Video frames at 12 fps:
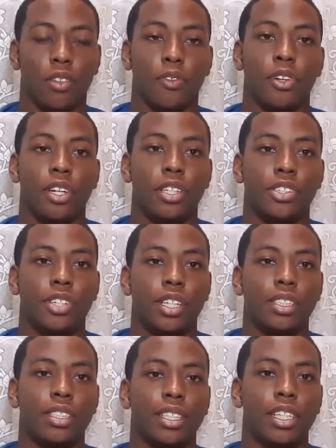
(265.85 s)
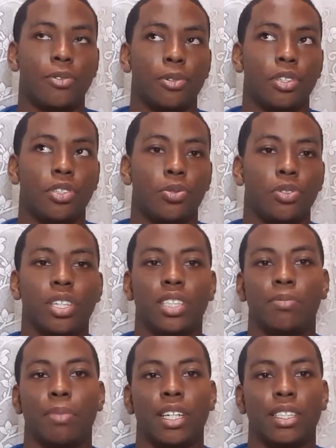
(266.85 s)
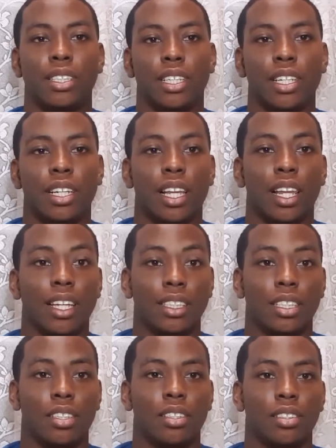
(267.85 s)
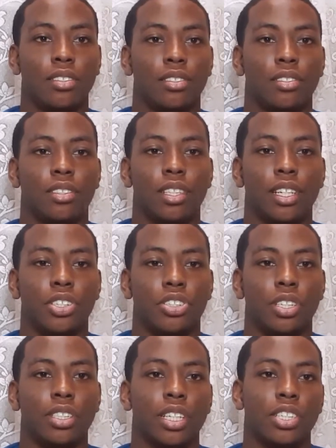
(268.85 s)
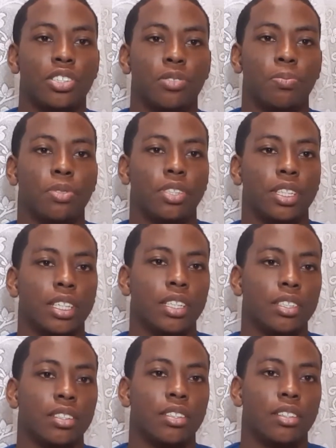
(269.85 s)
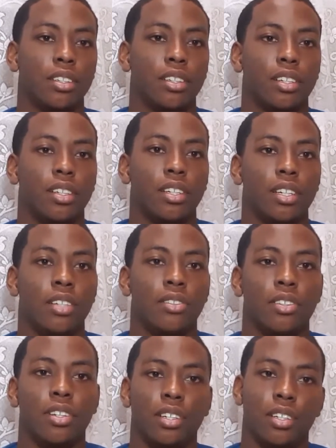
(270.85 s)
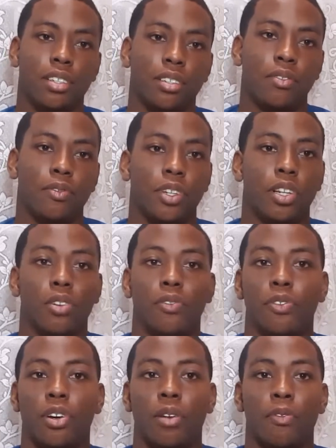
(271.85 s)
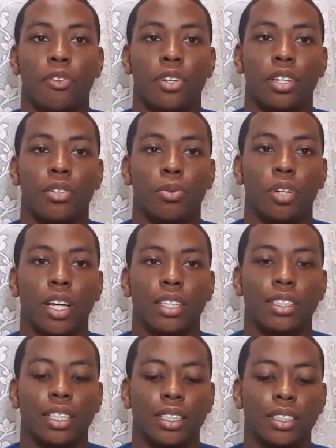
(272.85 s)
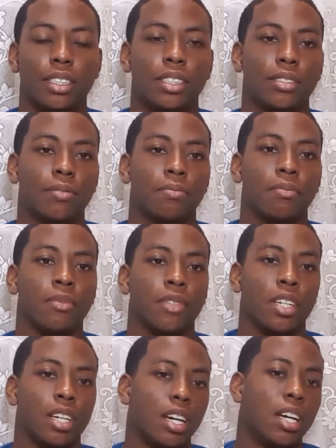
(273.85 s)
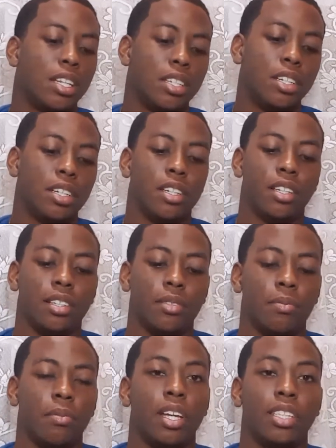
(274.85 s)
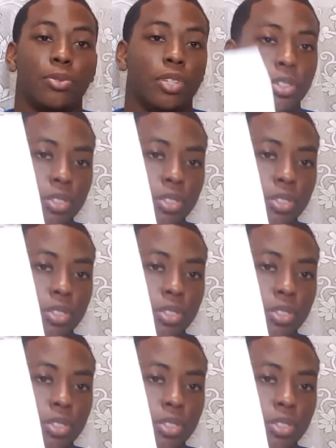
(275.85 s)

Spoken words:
For your address, they will do this by sending a letter to the address that you put in the fill out form for the Google AdSense, and the letter will